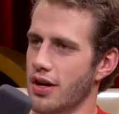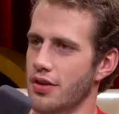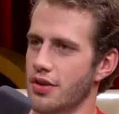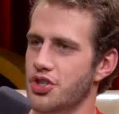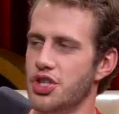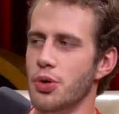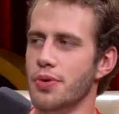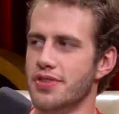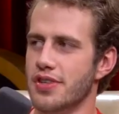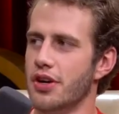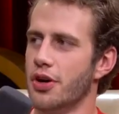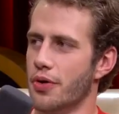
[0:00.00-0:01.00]
She
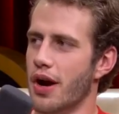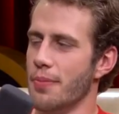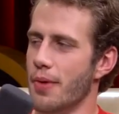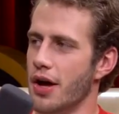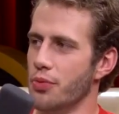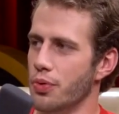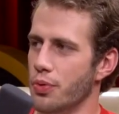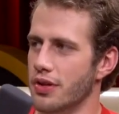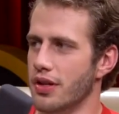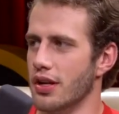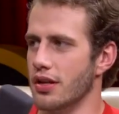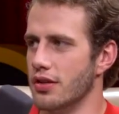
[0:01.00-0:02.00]
was in her right mind when we
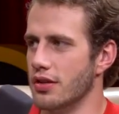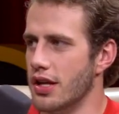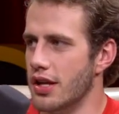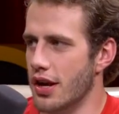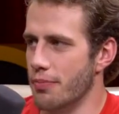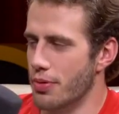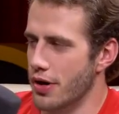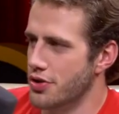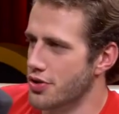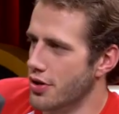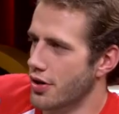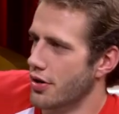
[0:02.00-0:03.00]
did it, and I'm pretty
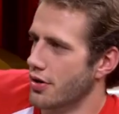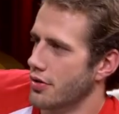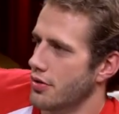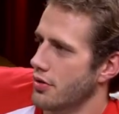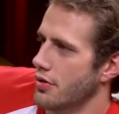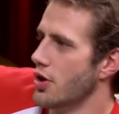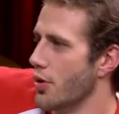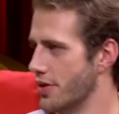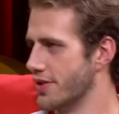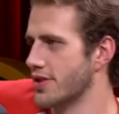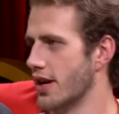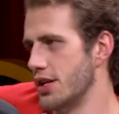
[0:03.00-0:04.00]
sure, knowing
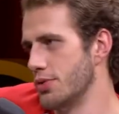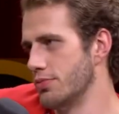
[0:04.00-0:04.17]
this guy,